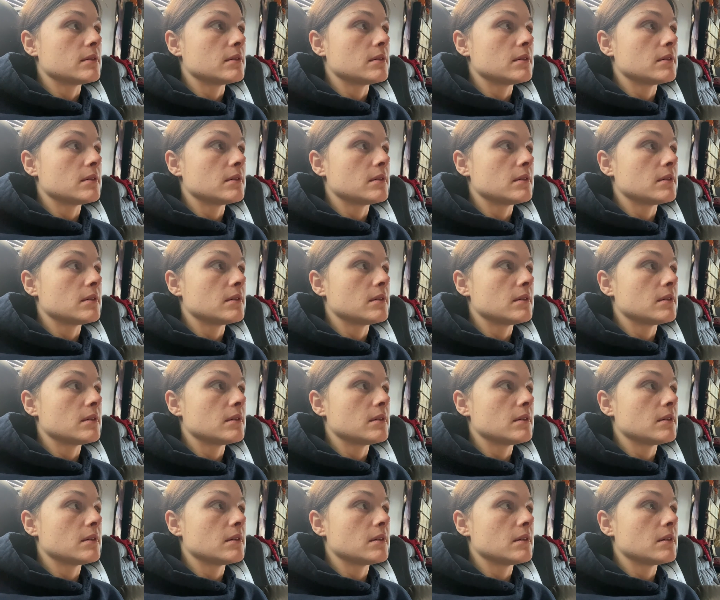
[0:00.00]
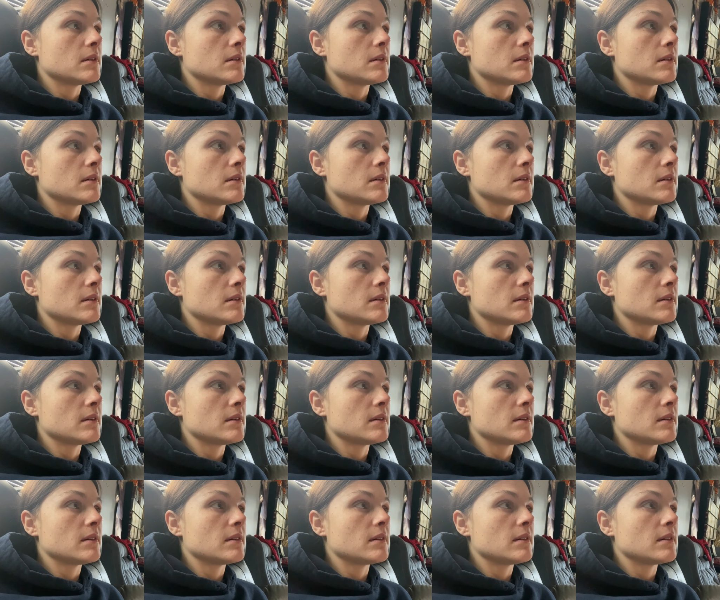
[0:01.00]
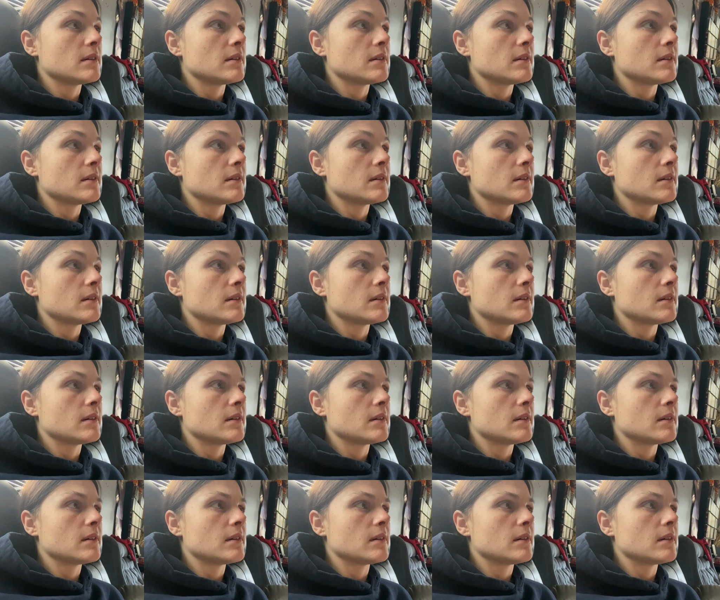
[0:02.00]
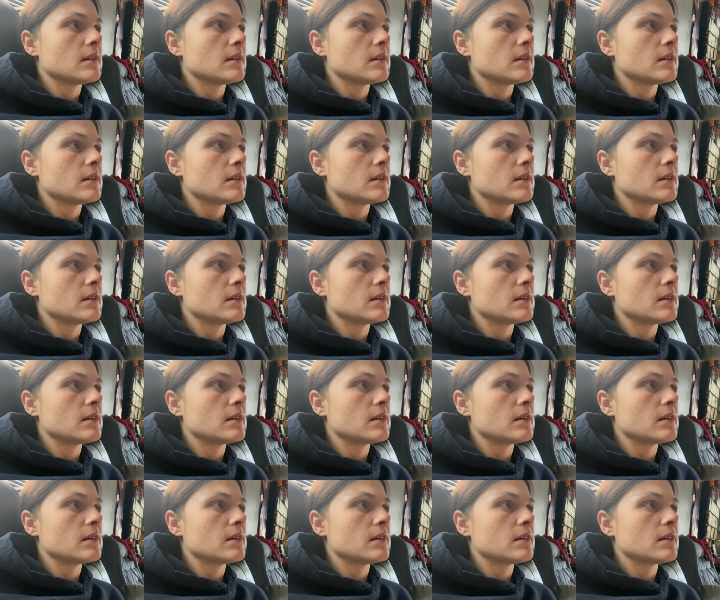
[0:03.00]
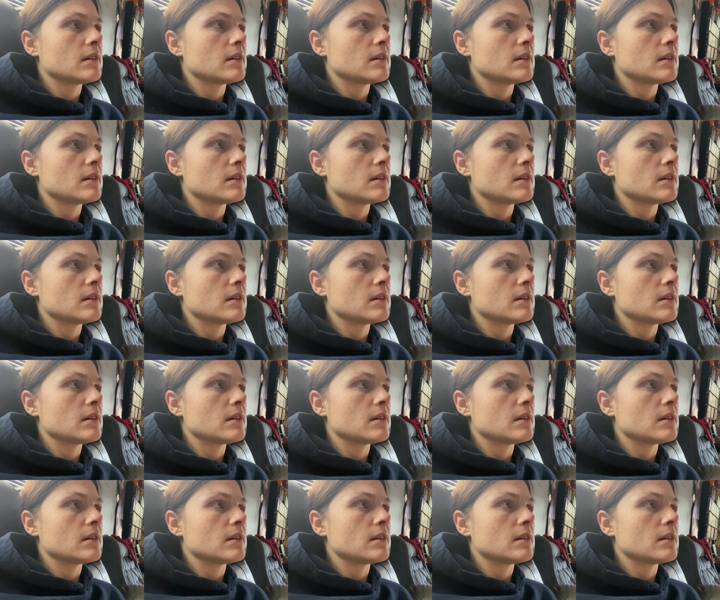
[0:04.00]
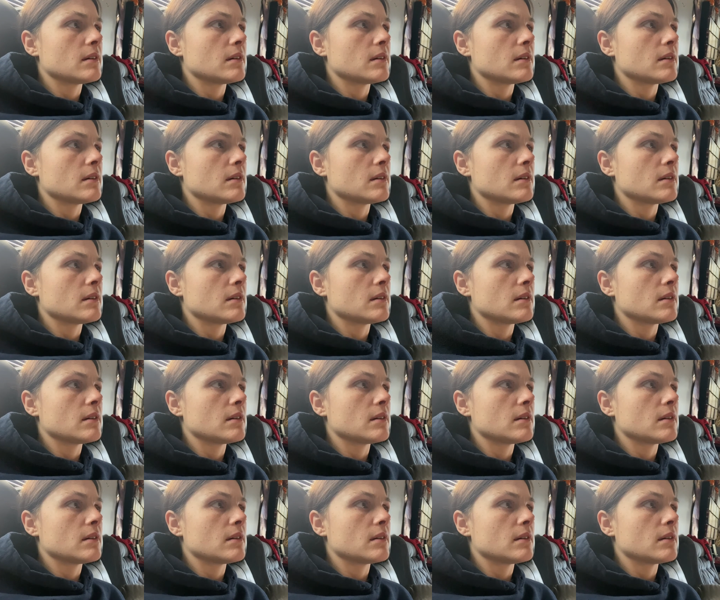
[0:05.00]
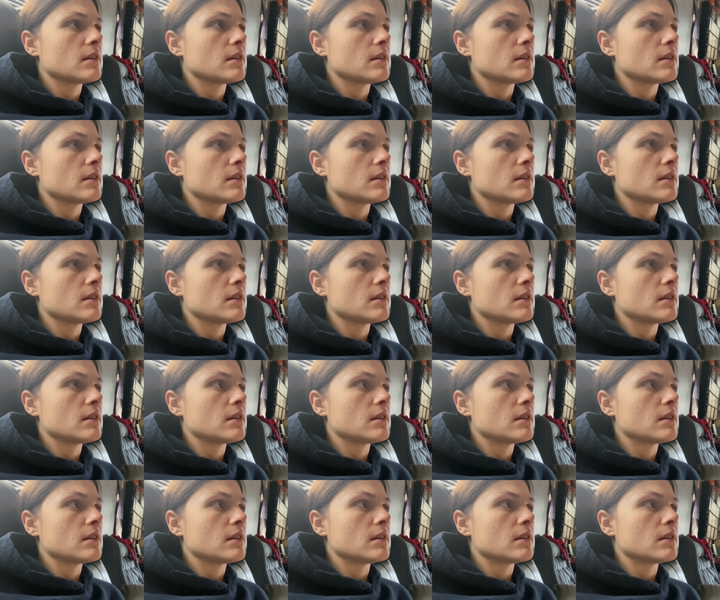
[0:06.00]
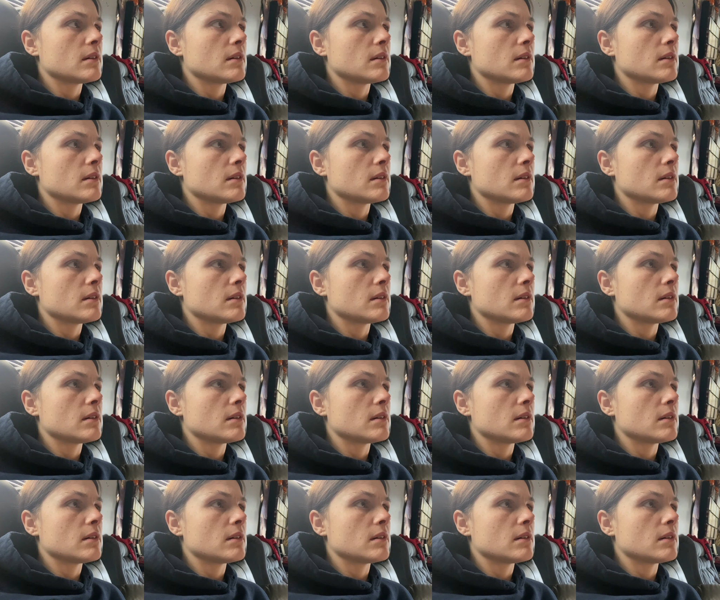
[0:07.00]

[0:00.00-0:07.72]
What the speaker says: (silence)